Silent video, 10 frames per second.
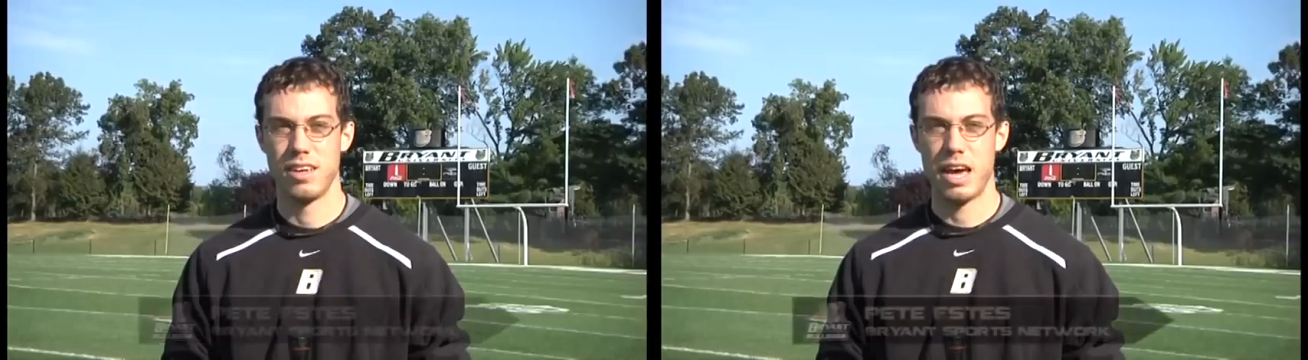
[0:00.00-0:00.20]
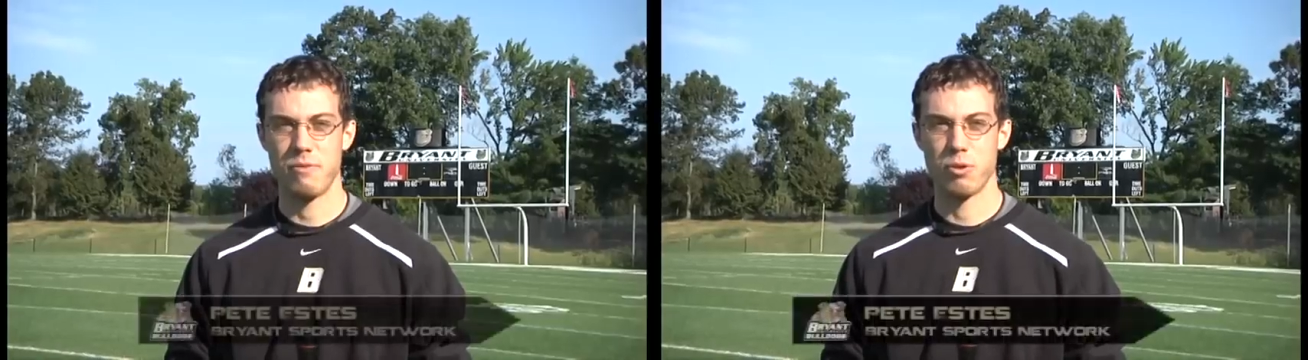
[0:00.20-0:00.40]

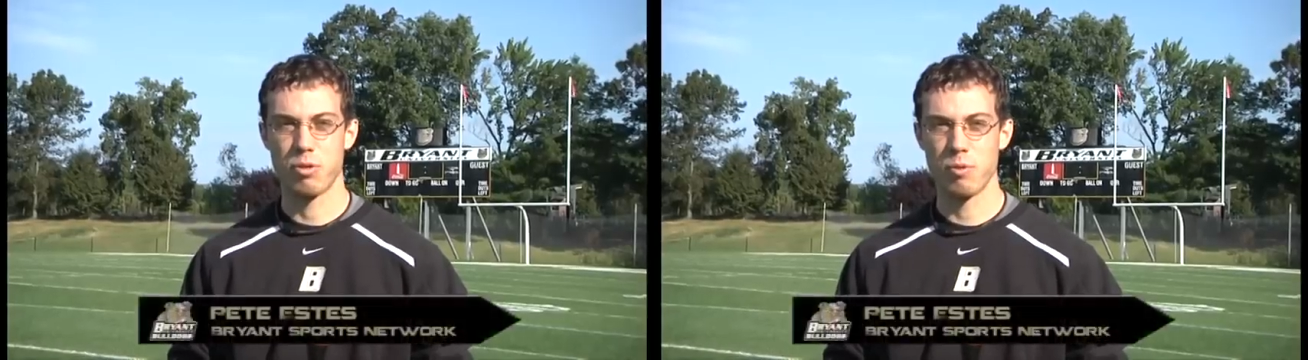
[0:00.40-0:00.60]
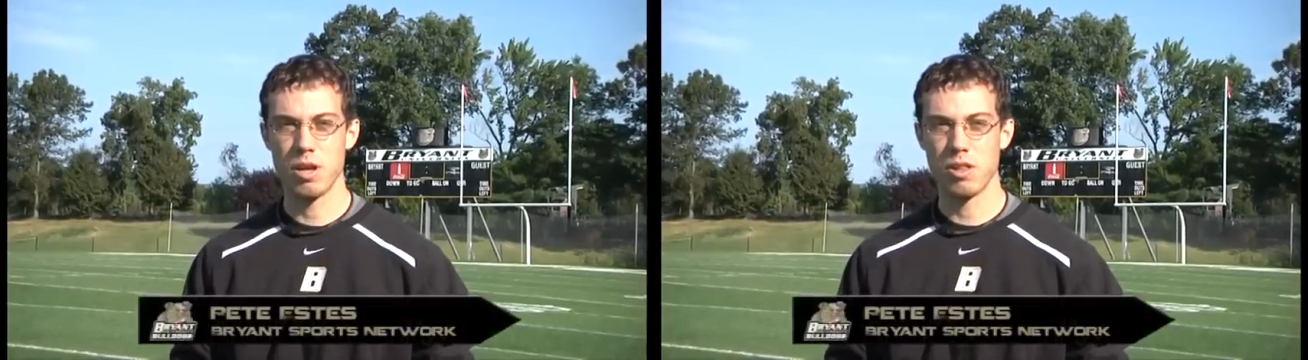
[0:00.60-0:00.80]
After
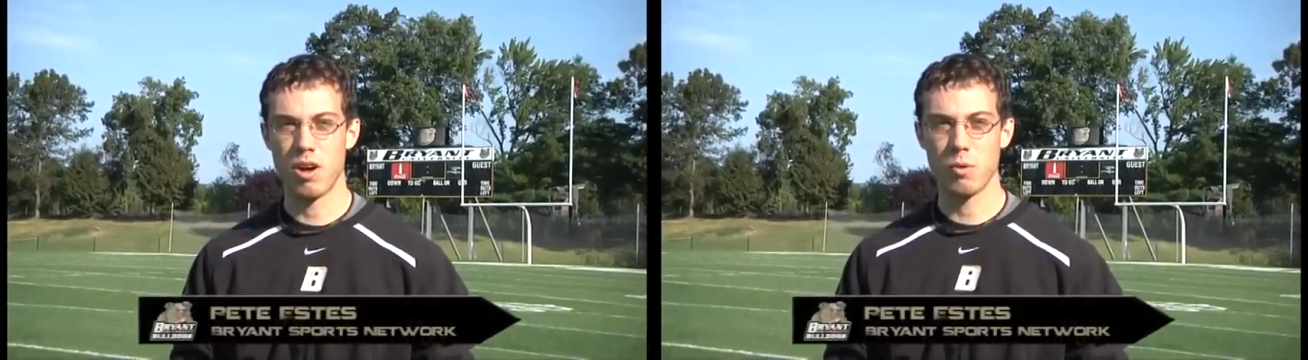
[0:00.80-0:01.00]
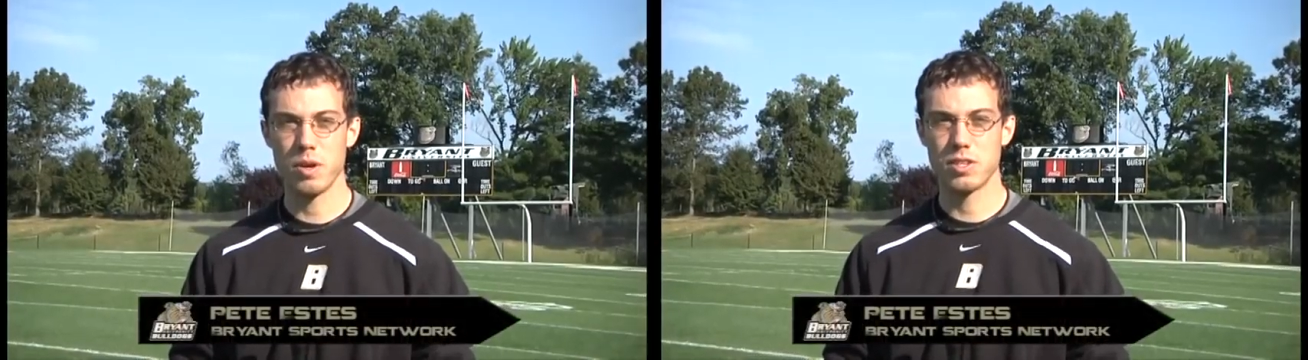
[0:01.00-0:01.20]
three
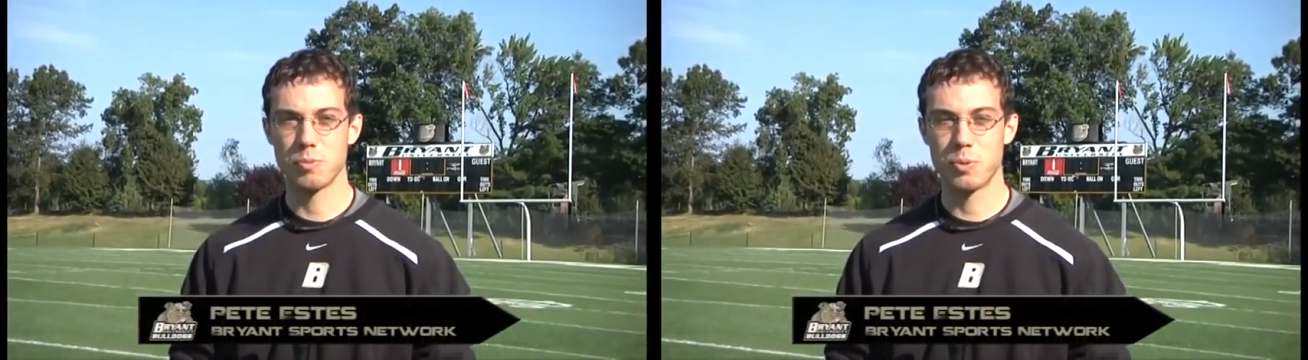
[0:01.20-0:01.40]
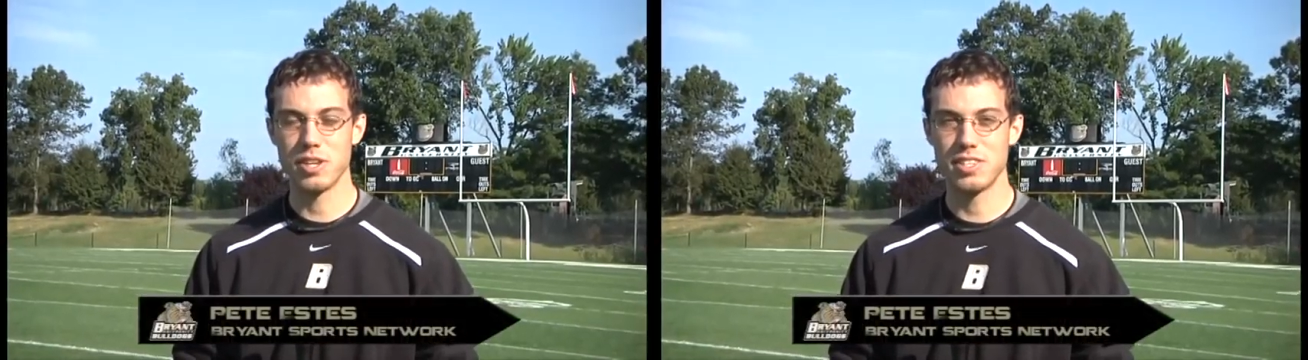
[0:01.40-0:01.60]
long weeks of
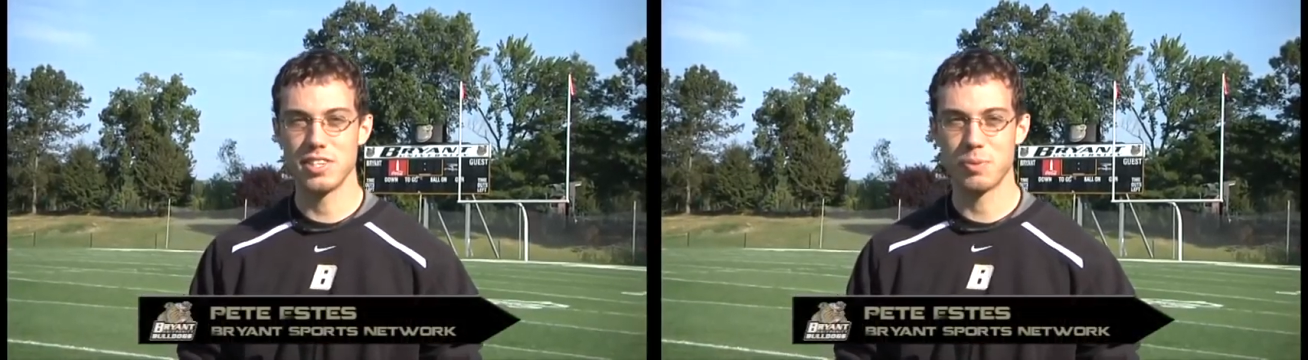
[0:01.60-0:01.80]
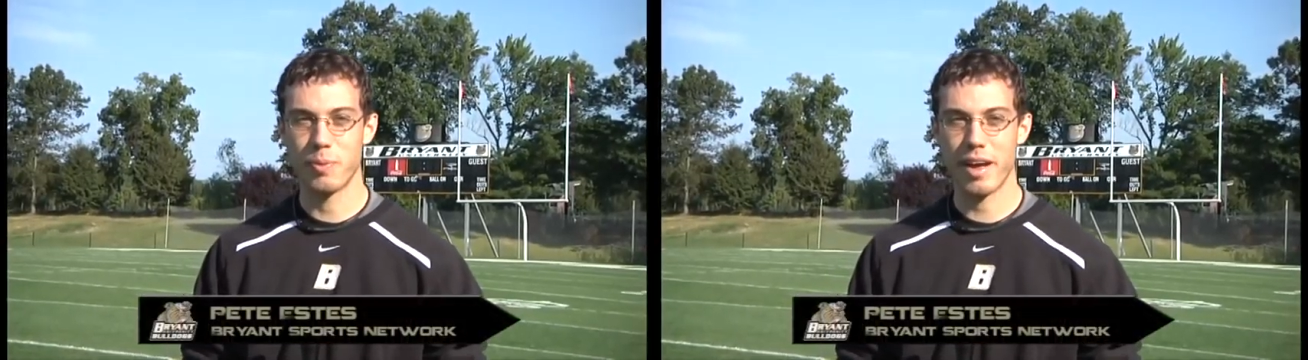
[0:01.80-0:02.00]

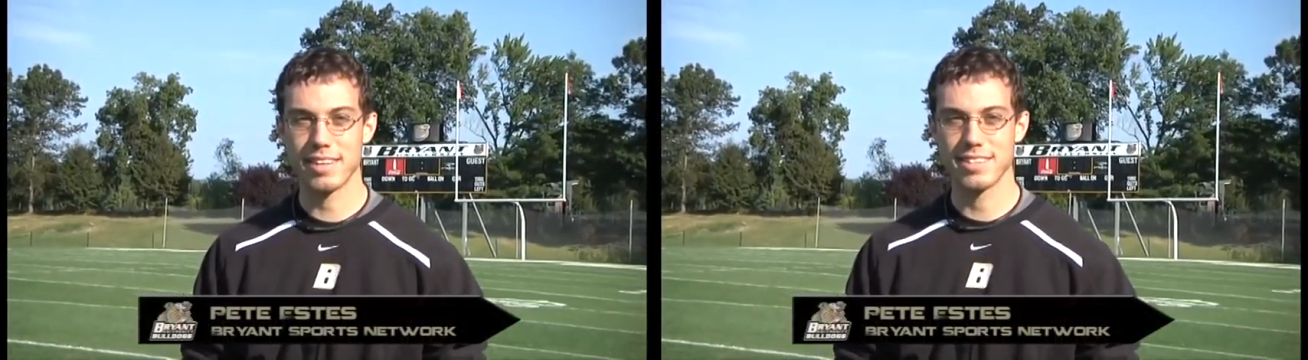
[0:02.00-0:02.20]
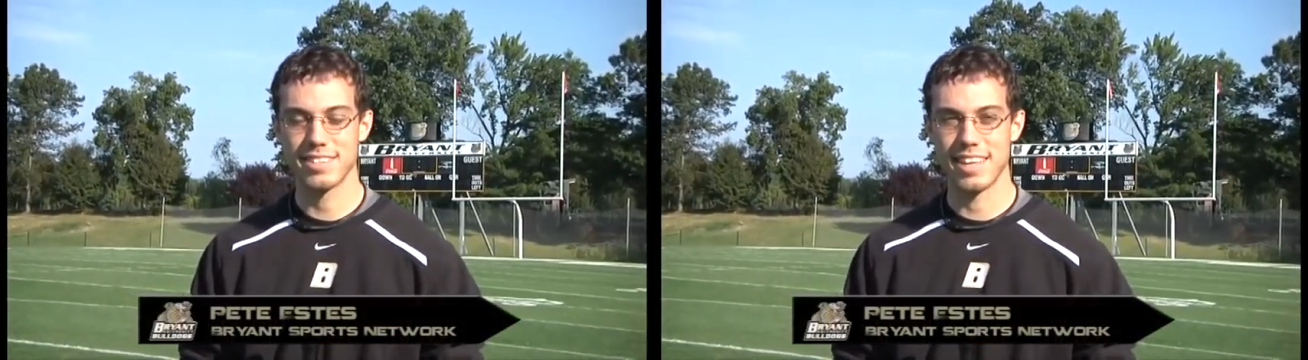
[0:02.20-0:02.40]
preseason
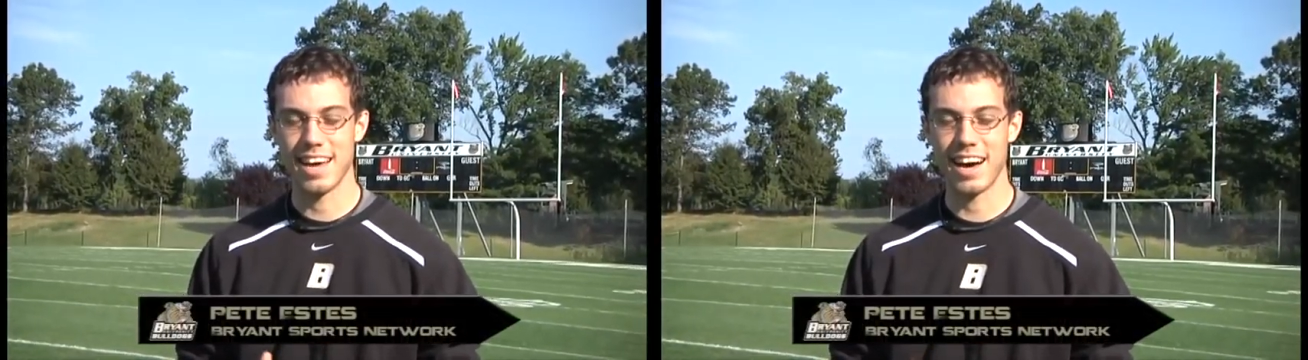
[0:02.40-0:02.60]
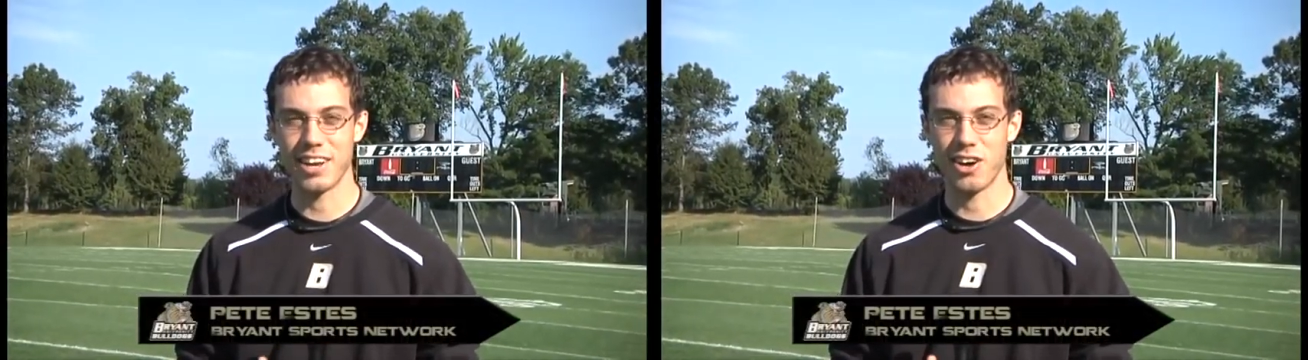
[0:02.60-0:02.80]
practice in the
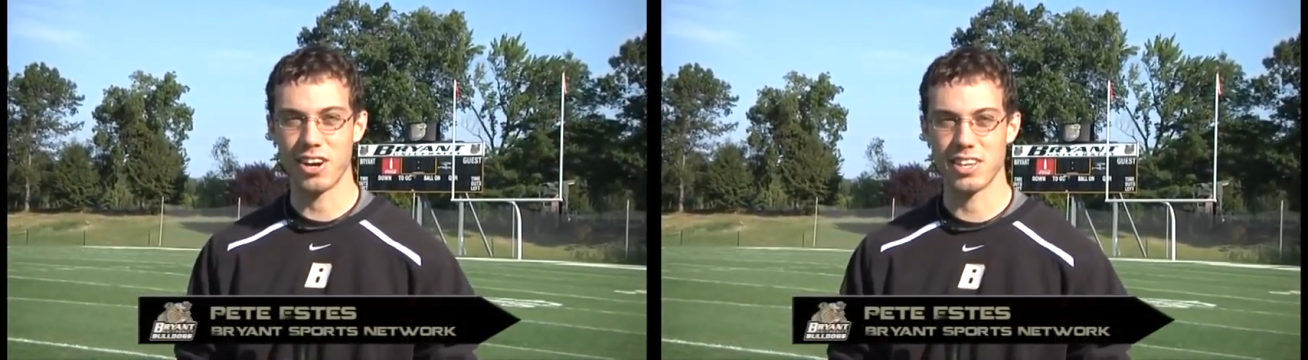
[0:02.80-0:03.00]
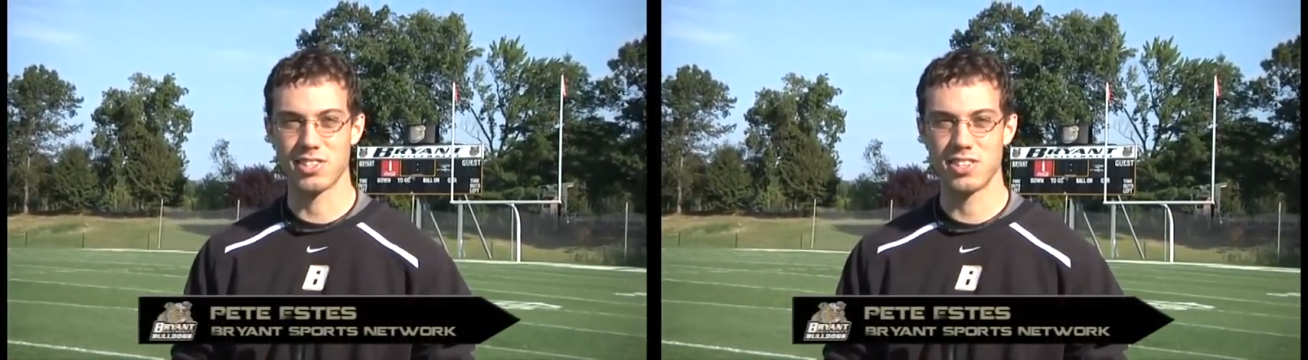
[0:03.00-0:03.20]
hot
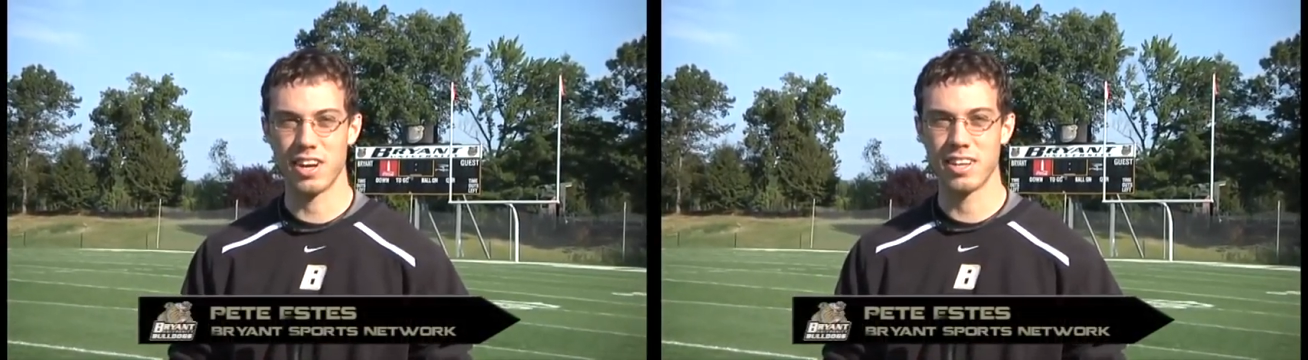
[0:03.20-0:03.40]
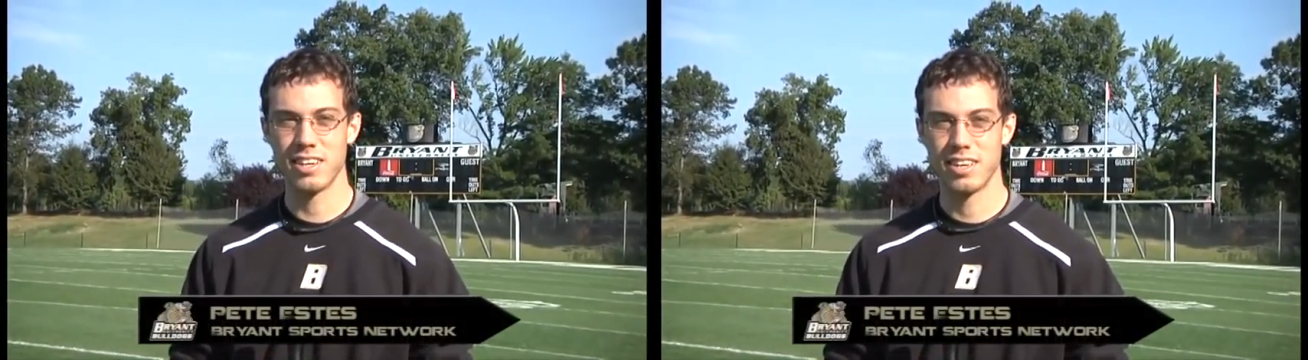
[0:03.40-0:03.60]
August sun,